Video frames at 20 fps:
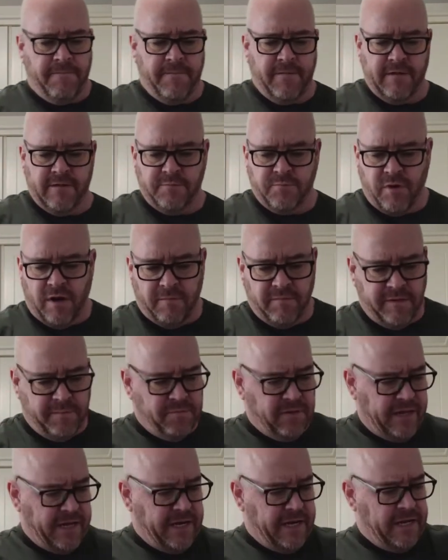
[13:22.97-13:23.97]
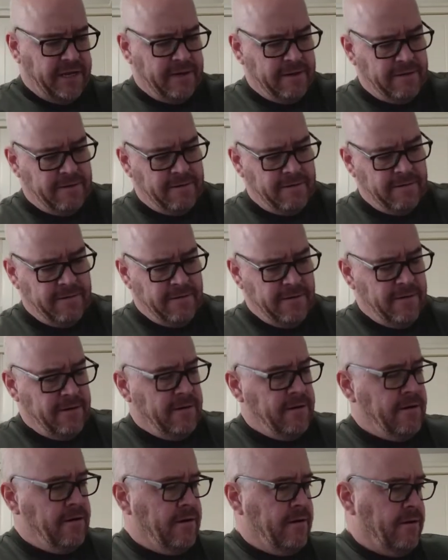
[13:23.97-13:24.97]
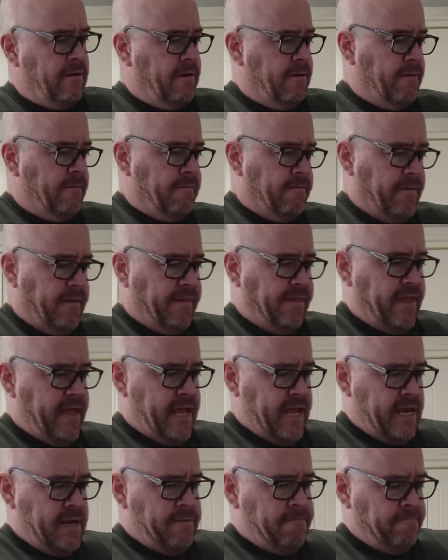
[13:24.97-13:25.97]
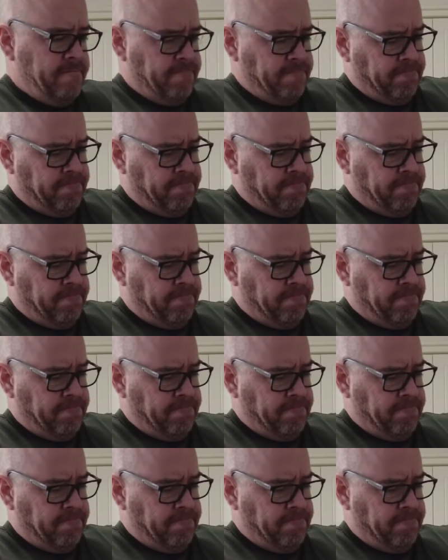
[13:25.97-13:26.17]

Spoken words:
That's probably plenty. And then